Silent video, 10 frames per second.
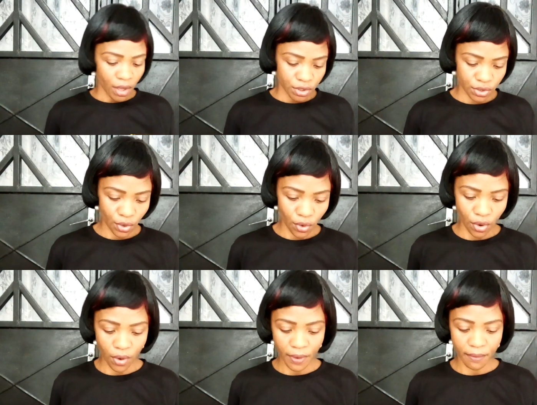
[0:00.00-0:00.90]

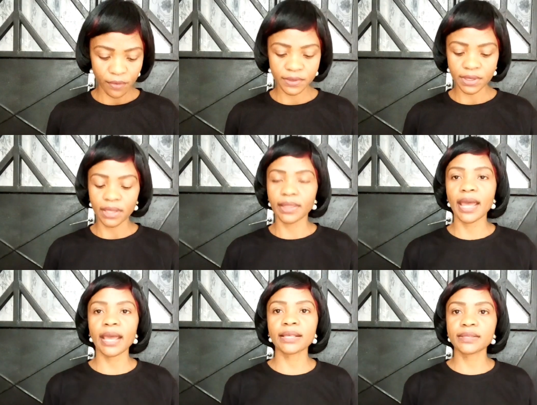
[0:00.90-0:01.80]
So we move to the
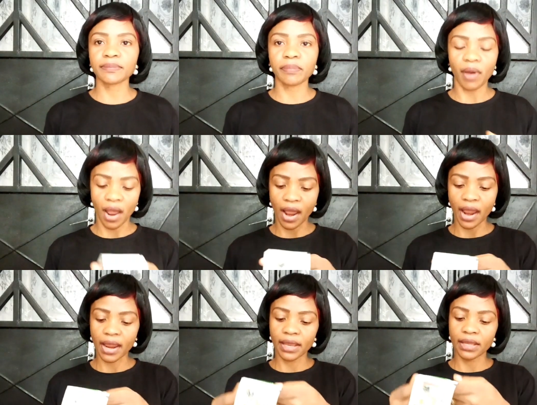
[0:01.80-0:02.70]
next
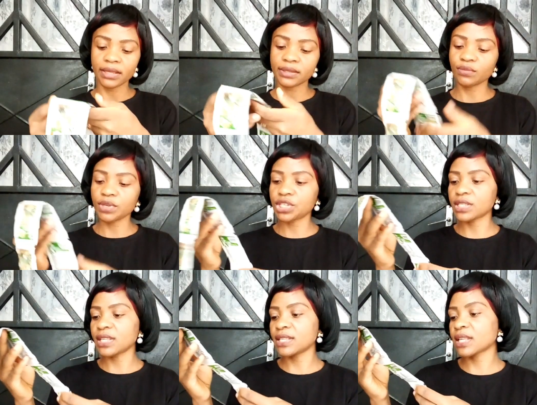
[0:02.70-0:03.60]
spice, which
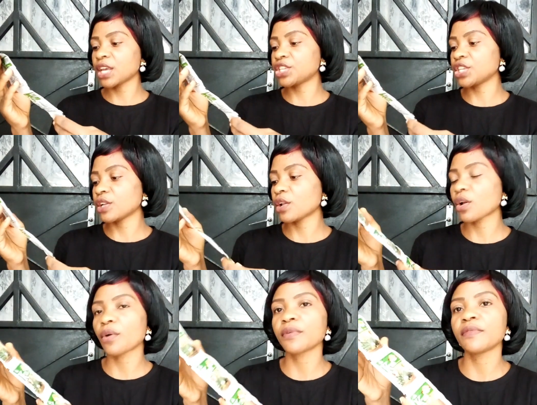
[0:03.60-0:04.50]
is this kitchen
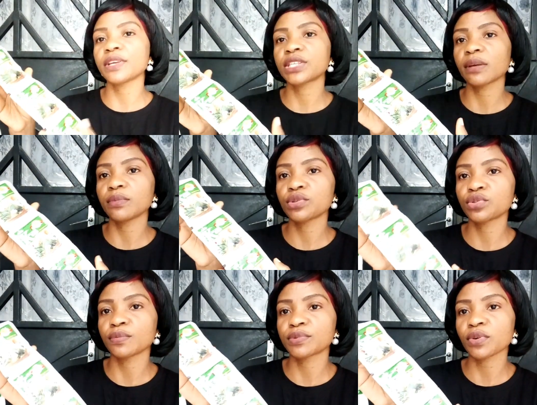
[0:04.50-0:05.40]
glory vegetable
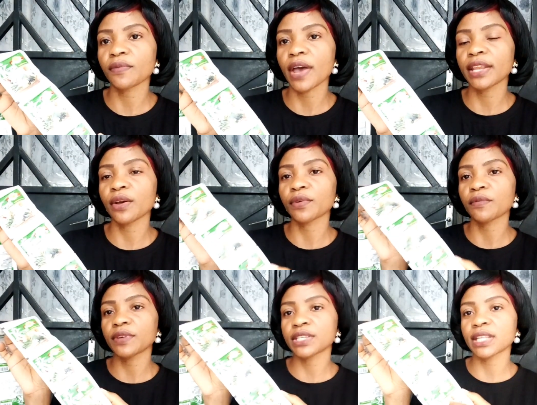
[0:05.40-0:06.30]
soup. So for any of
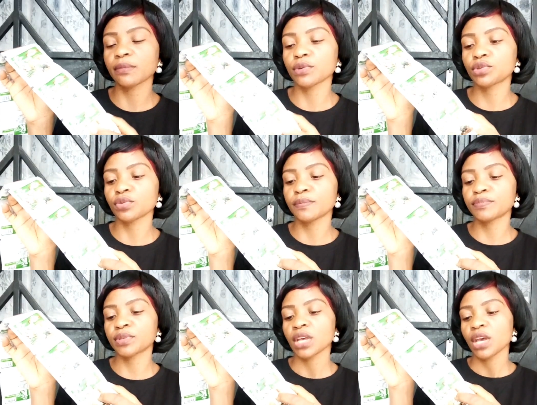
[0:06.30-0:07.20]
your vegetable
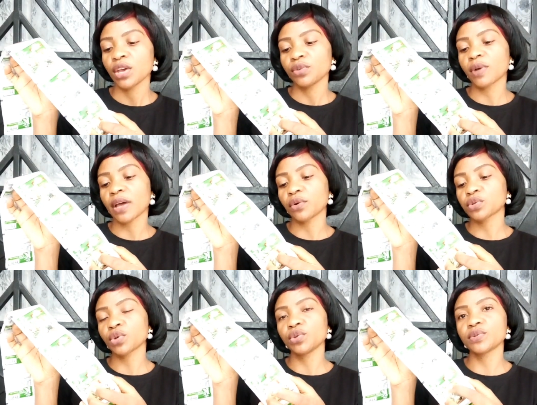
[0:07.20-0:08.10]
soups, you can
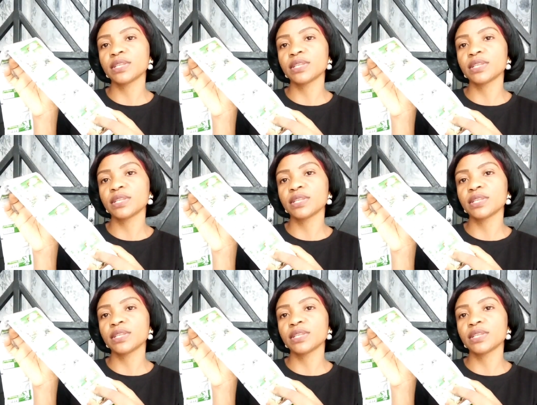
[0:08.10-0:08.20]
also use